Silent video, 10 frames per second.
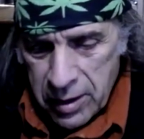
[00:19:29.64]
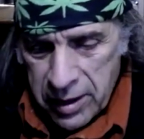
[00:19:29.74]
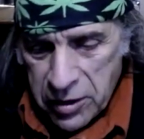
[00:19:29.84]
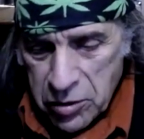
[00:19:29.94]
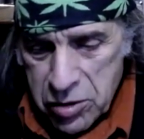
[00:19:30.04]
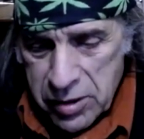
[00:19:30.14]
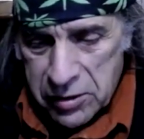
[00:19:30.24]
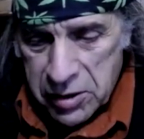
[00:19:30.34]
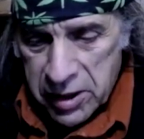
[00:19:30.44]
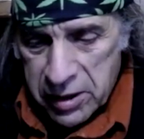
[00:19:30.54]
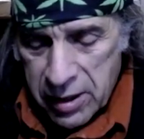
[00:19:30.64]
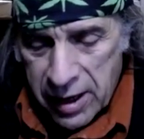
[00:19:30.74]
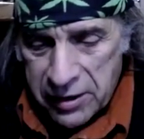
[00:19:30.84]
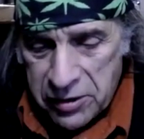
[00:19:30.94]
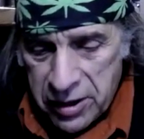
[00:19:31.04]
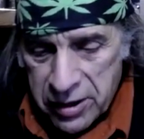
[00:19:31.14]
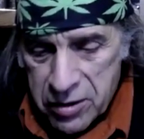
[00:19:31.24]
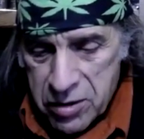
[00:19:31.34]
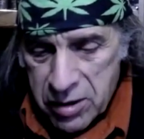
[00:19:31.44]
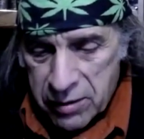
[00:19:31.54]
and you'll start to get
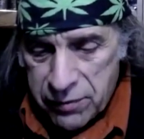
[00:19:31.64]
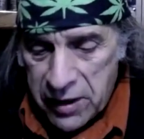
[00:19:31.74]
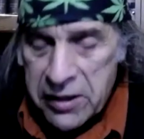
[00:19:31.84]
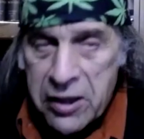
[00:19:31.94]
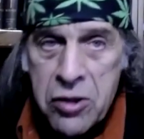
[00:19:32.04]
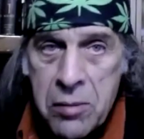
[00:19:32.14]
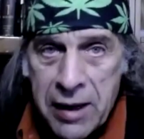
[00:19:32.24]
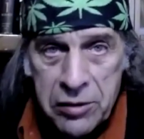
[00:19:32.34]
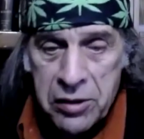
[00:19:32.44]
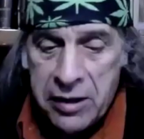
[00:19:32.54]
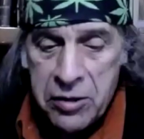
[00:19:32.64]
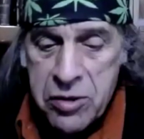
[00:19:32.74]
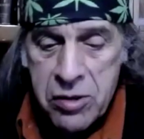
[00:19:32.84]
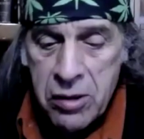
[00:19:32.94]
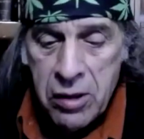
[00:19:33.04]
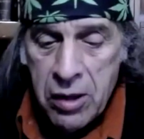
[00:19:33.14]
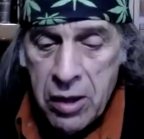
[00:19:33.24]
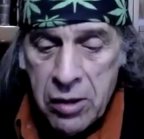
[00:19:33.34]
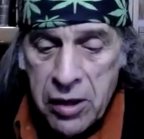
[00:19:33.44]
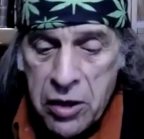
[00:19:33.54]
ideas and feelings about things
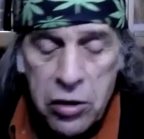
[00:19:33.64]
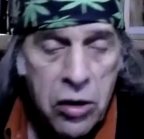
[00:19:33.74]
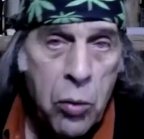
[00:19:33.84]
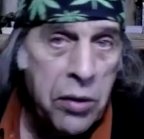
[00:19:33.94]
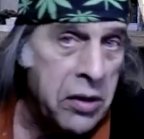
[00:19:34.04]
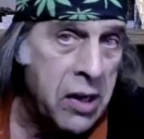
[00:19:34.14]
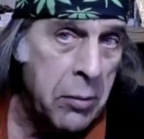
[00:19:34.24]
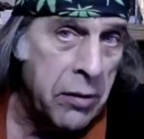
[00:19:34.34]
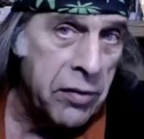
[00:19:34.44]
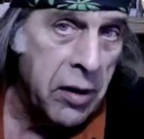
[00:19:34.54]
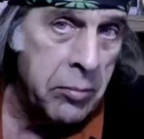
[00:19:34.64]
that you don't know where they're coming from.